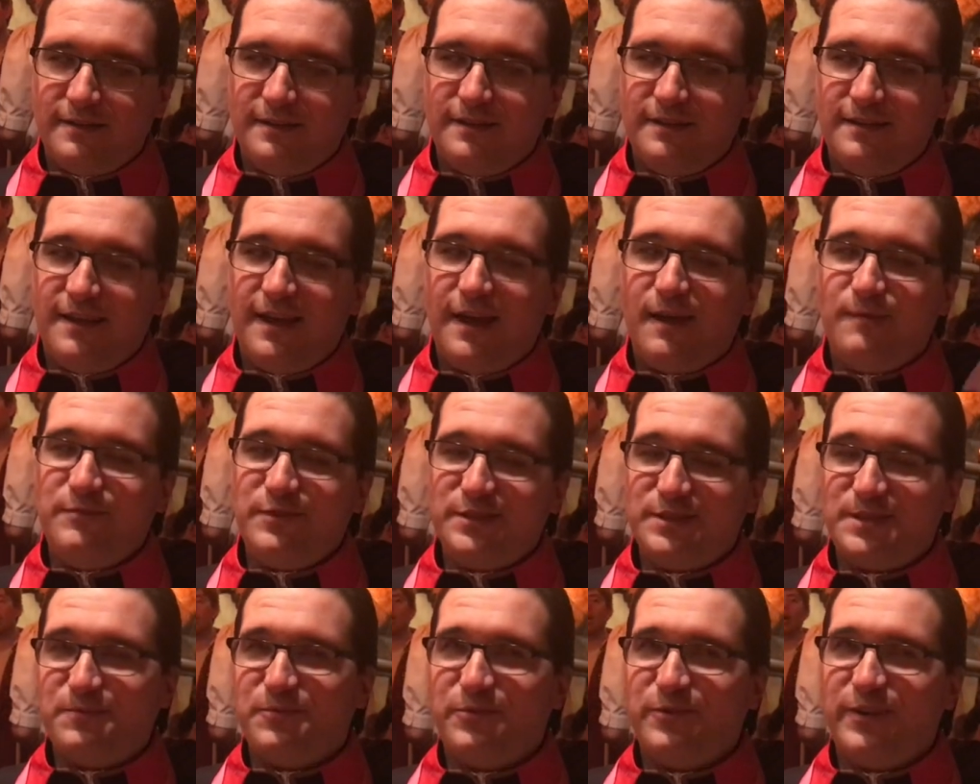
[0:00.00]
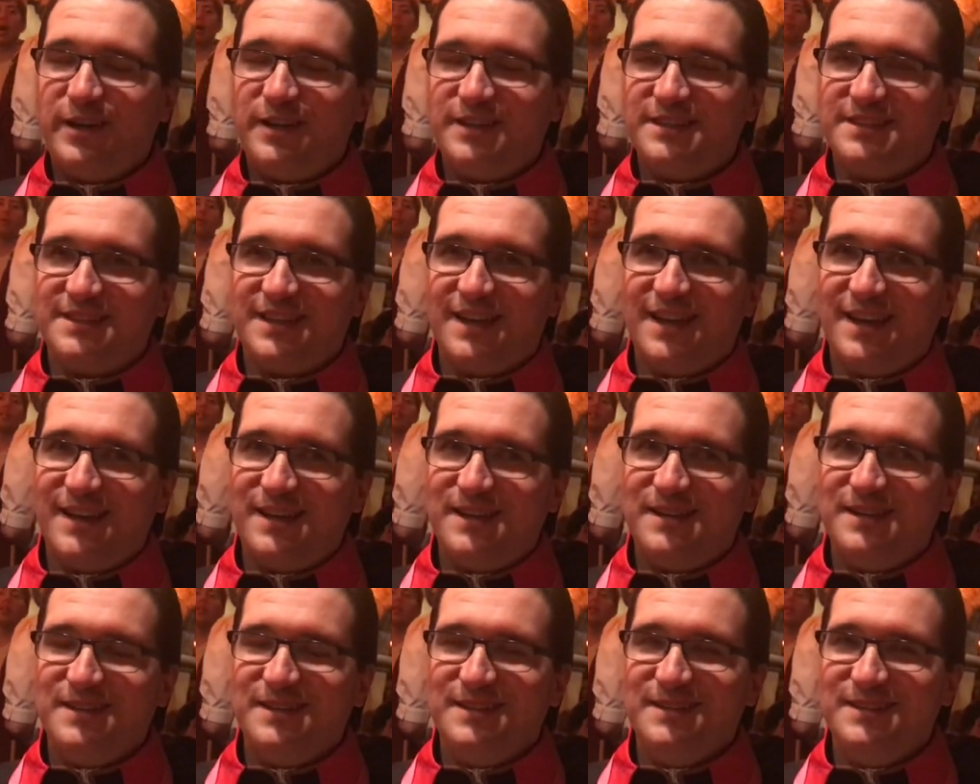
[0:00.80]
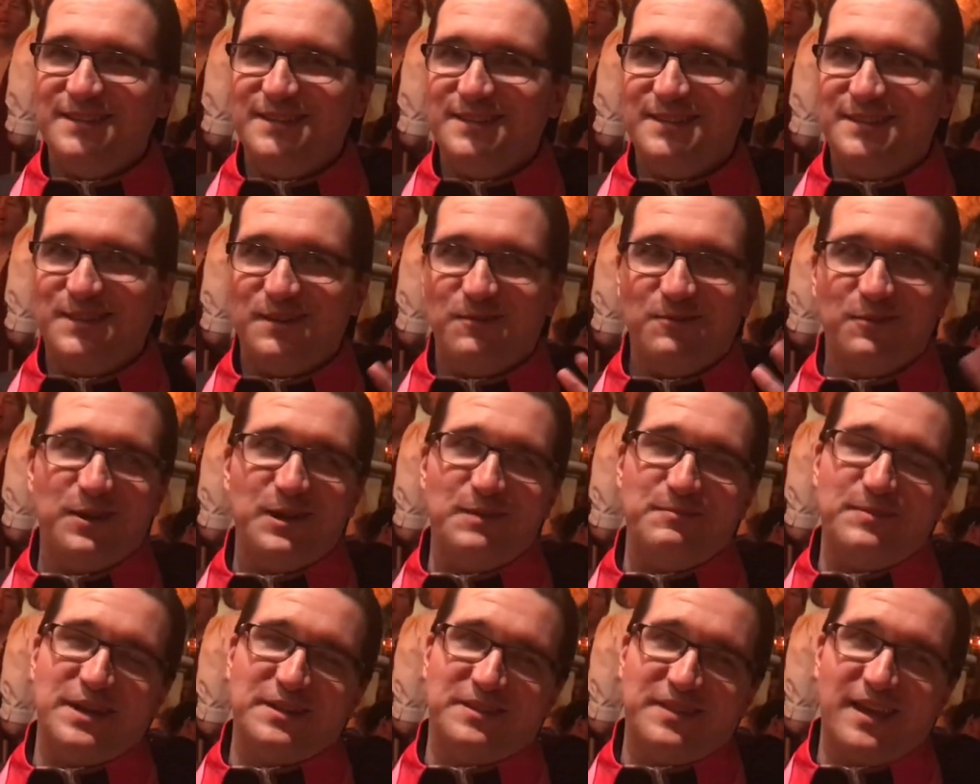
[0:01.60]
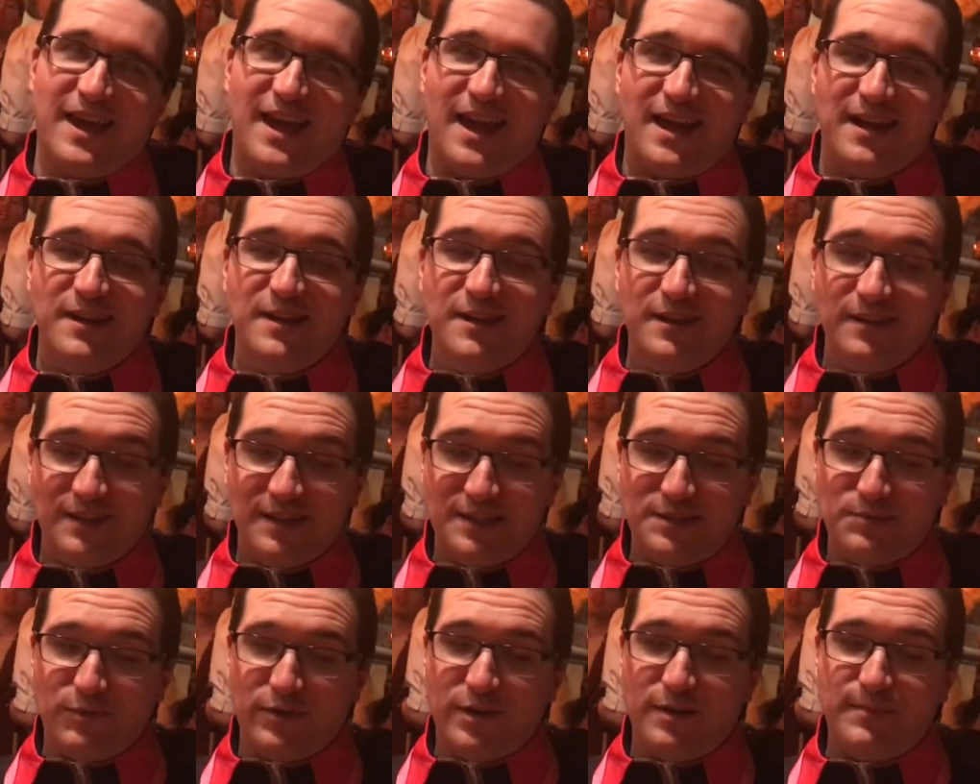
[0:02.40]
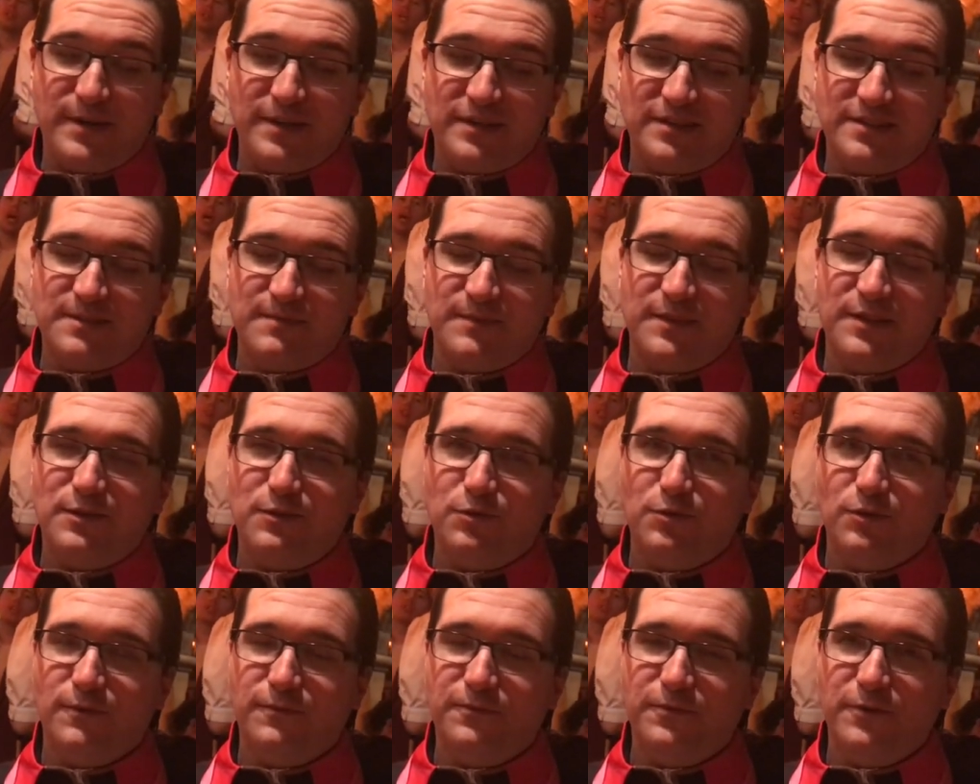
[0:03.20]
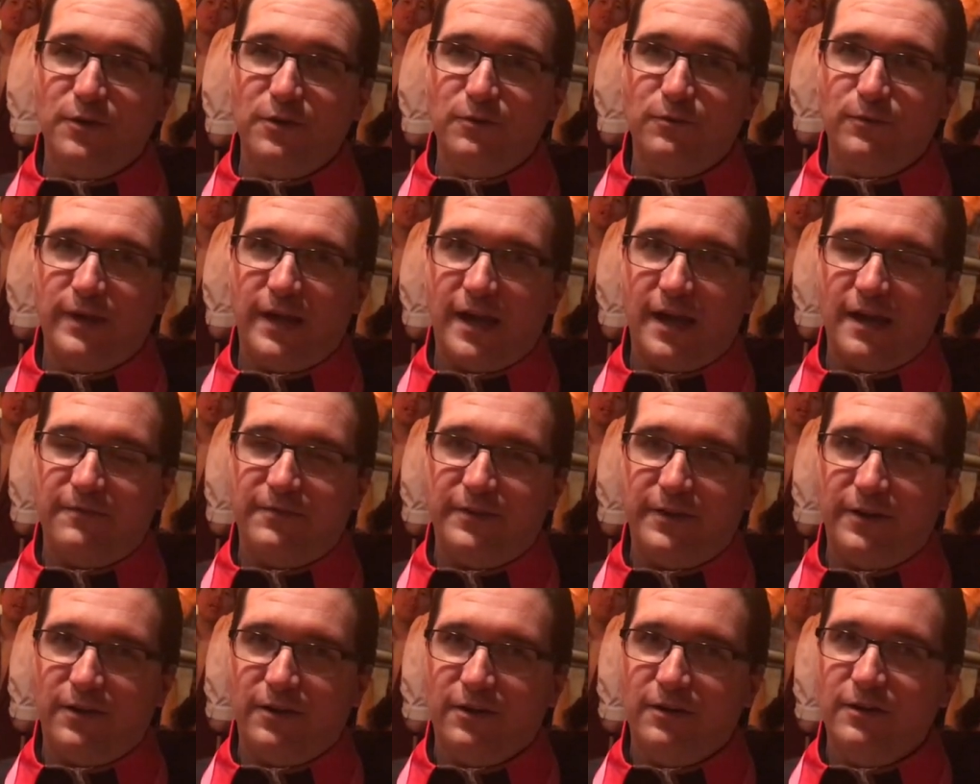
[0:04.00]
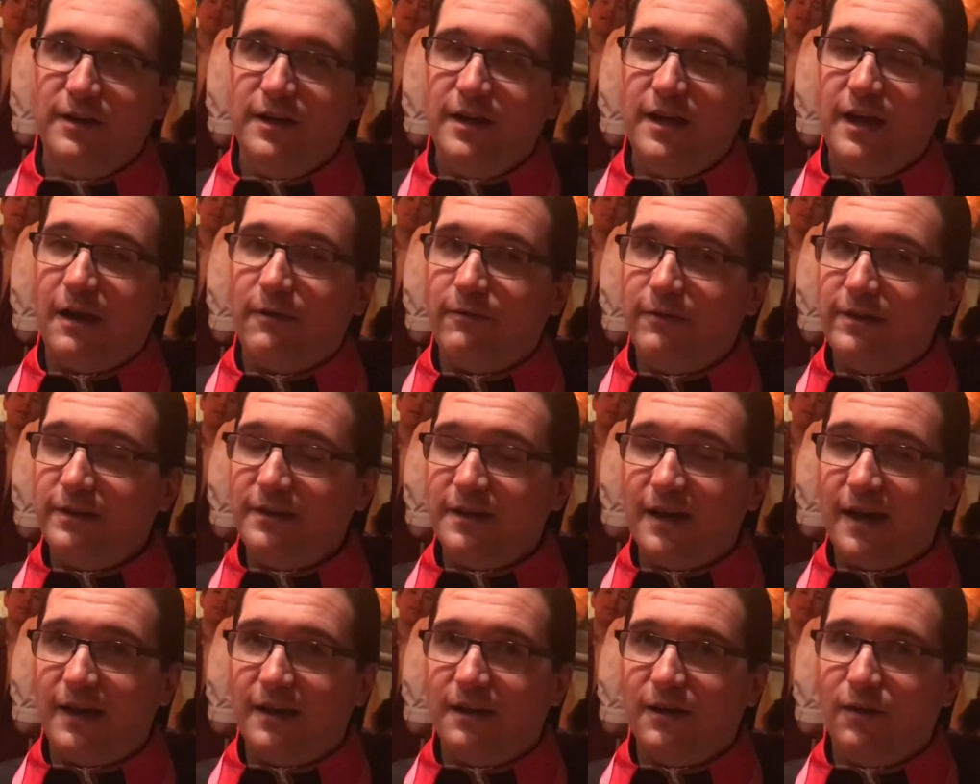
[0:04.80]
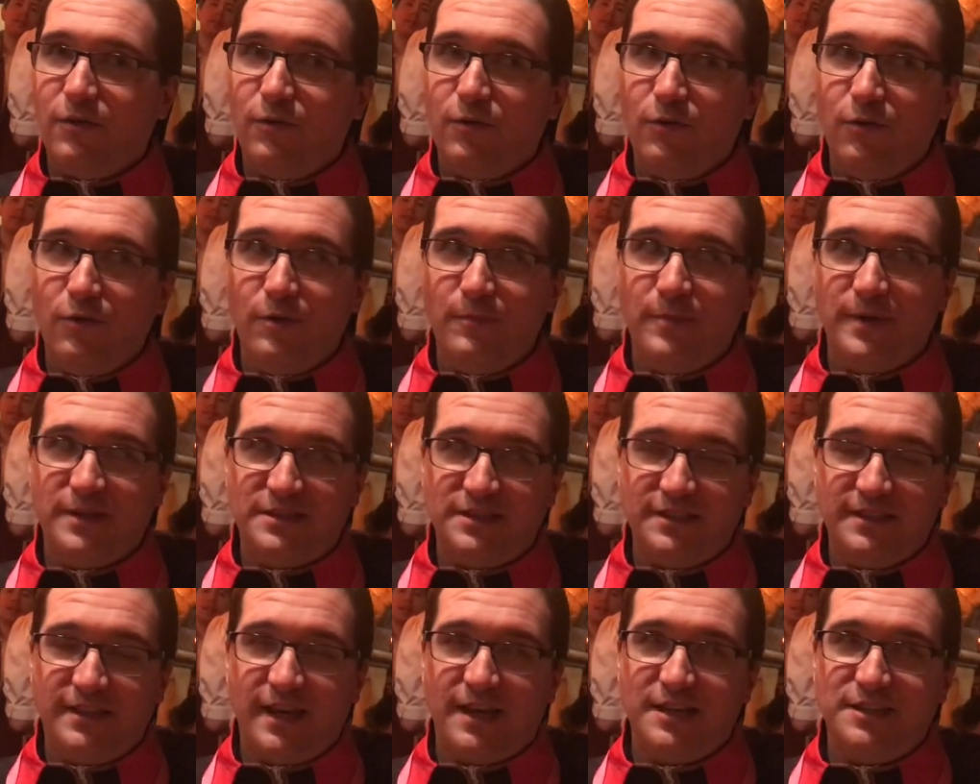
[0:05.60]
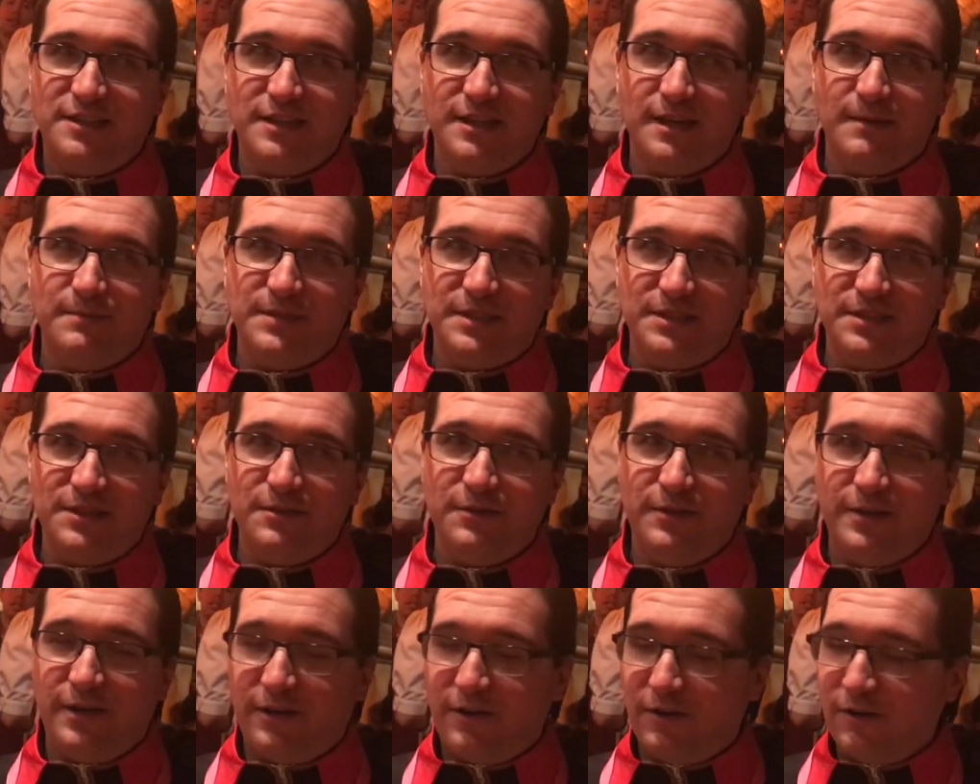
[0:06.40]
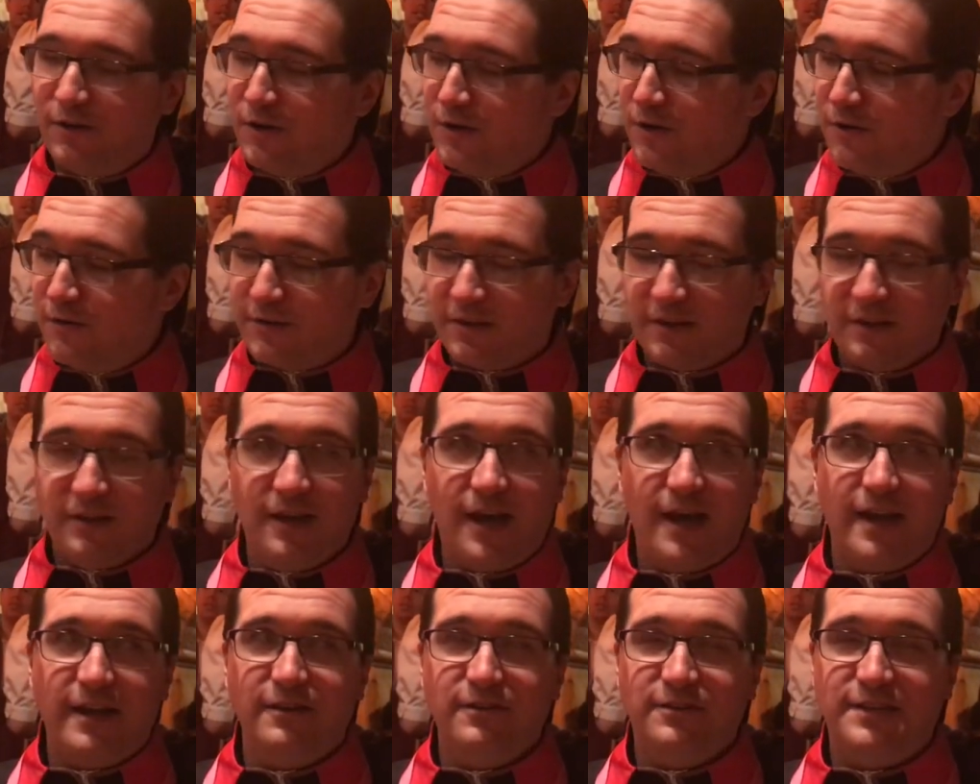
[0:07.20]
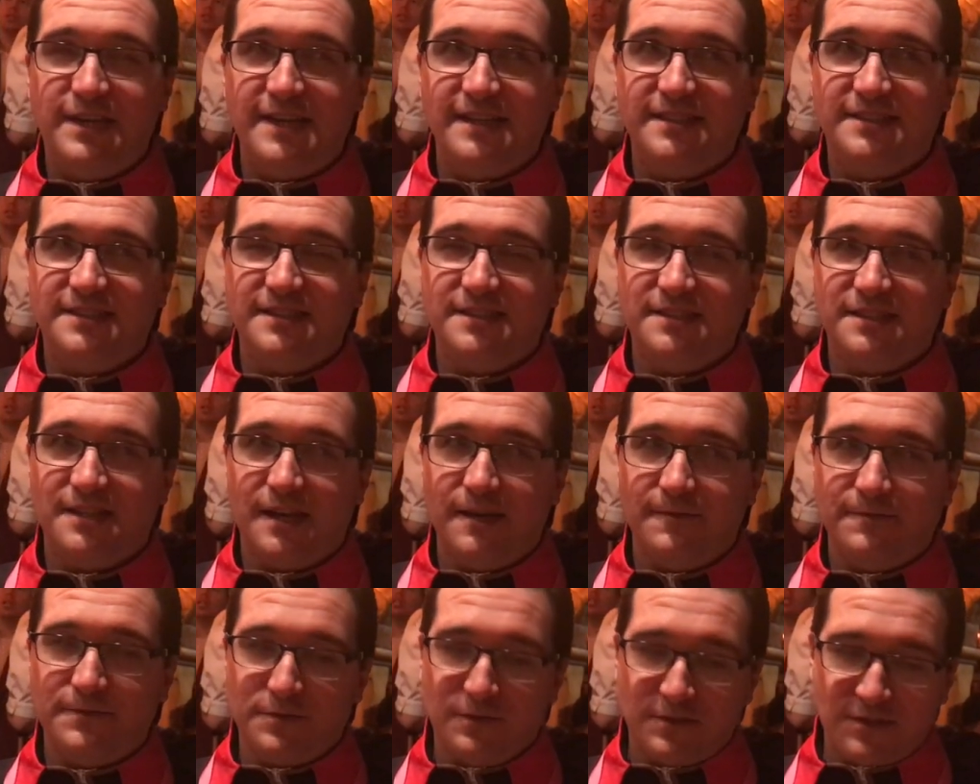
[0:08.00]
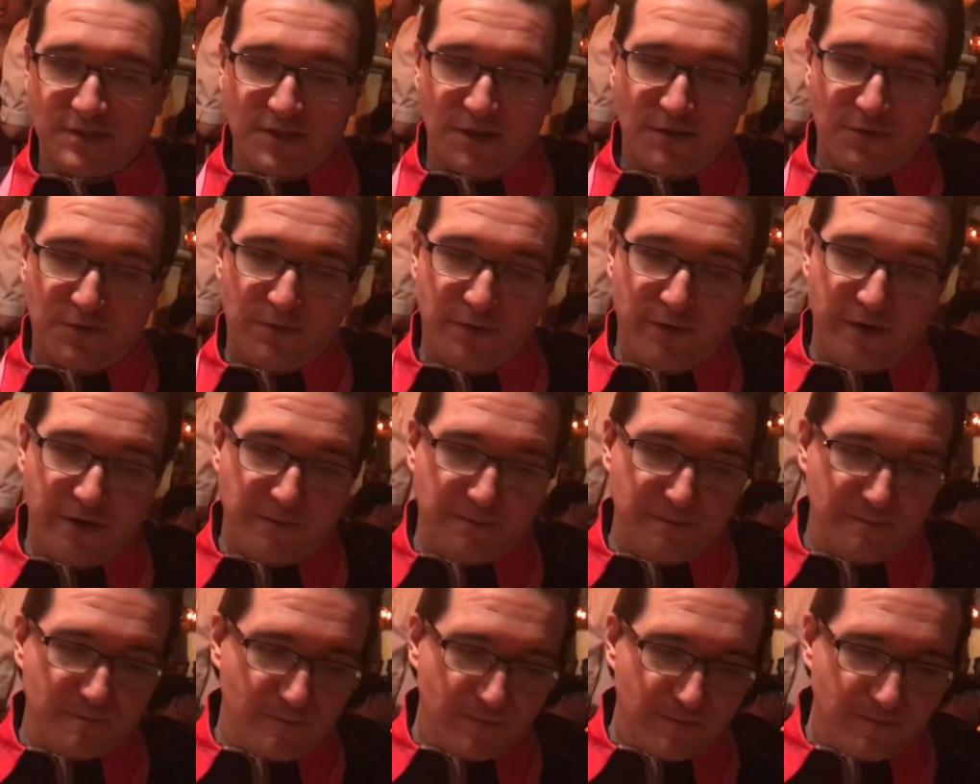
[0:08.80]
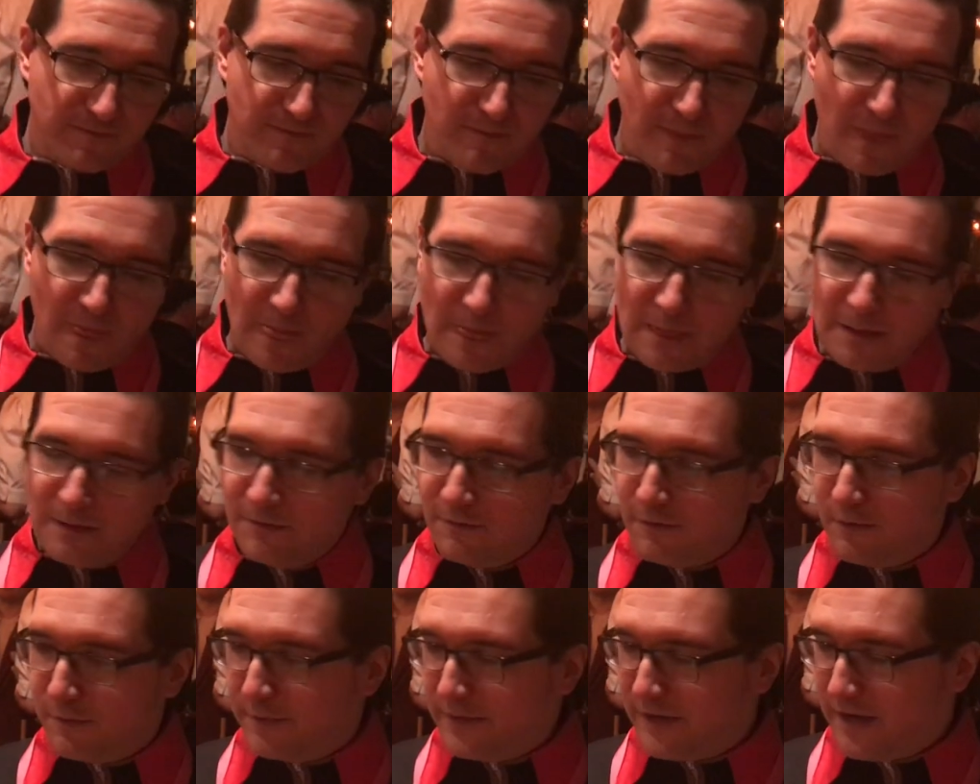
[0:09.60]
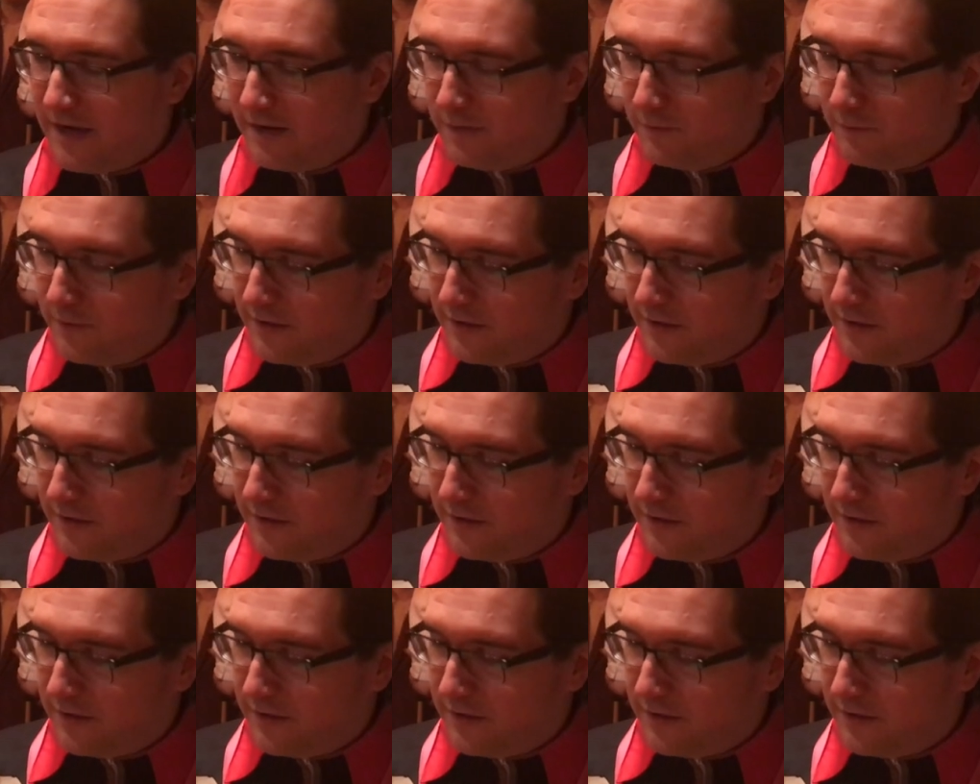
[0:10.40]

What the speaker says: Yeah, I'm dressed up for 80s night. Don't worry about that. Let's worry about some of the cool food we have here. And we got a whole bunch of catching up to do here. A lot of tasty stuff, so let's go through it. We'll begin